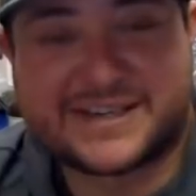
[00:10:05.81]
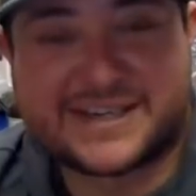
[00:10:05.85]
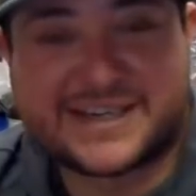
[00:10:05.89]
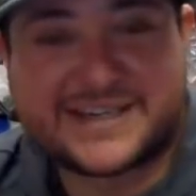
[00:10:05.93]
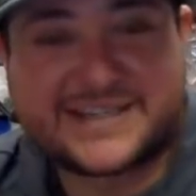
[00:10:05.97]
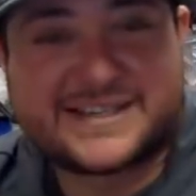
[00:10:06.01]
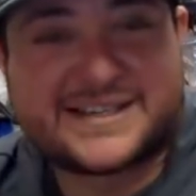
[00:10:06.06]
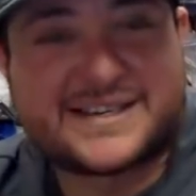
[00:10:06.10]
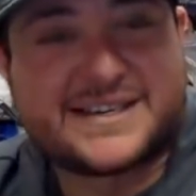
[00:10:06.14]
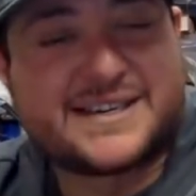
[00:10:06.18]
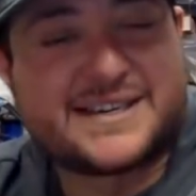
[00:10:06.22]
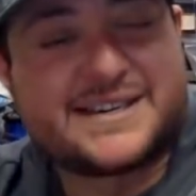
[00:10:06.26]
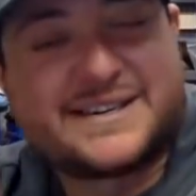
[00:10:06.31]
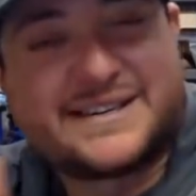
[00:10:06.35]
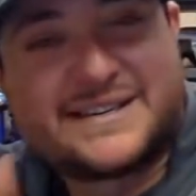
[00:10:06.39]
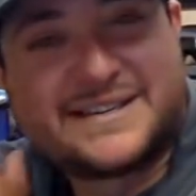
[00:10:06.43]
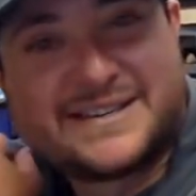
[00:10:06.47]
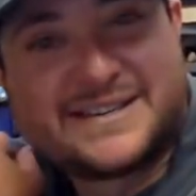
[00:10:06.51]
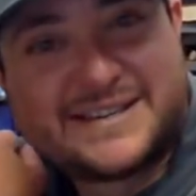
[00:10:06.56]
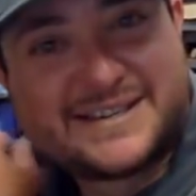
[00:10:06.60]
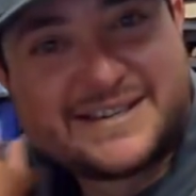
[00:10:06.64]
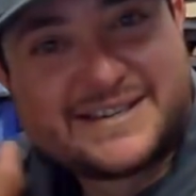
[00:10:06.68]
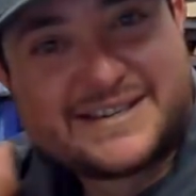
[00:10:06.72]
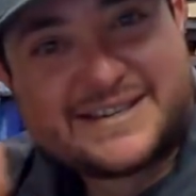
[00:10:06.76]
last year.
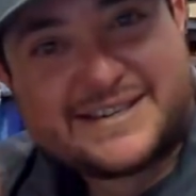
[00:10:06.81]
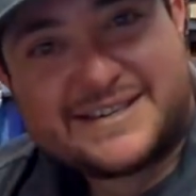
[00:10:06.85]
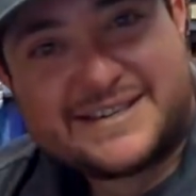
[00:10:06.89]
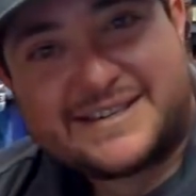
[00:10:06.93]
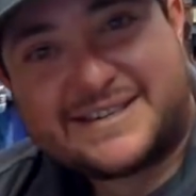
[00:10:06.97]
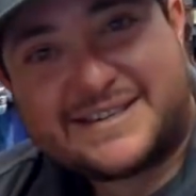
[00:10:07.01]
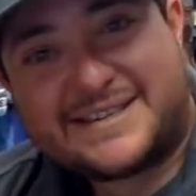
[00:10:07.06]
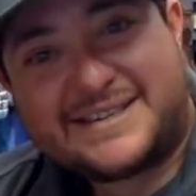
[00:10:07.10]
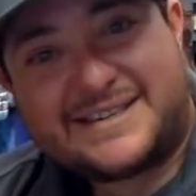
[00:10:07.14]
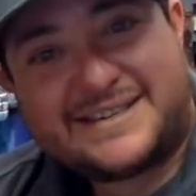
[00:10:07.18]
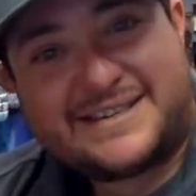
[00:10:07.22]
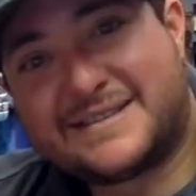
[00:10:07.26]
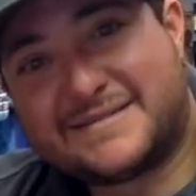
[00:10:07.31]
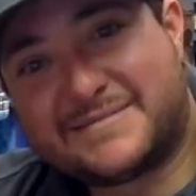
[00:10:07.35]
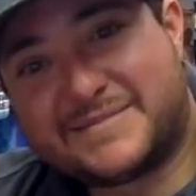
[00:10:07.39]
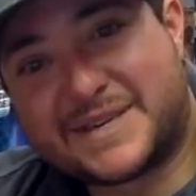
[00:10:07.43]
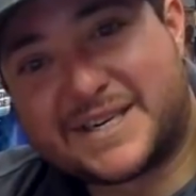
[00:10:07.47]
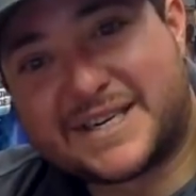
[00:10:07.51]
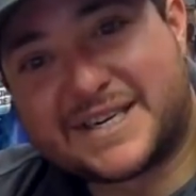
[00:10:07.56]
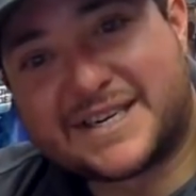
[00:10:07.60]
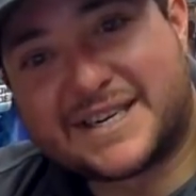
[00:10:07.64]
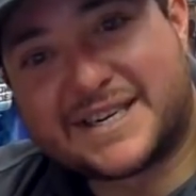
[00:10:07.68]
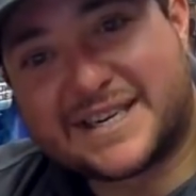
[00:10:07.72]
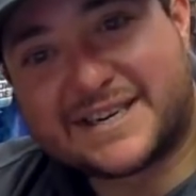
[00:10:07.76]

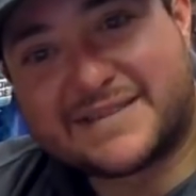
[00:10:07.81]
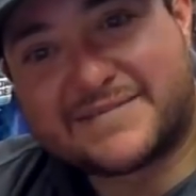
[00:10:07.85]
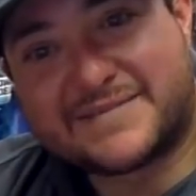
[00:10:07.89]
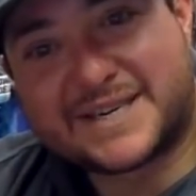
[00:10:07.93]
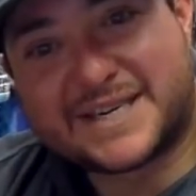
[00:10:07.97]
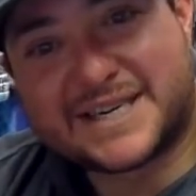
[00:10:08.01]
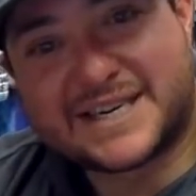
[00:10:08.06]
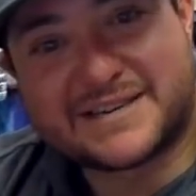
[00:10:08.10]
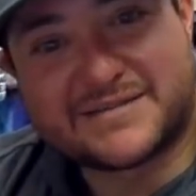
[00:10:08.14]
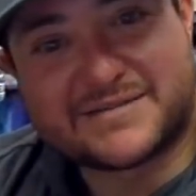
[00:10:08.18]
But I mean,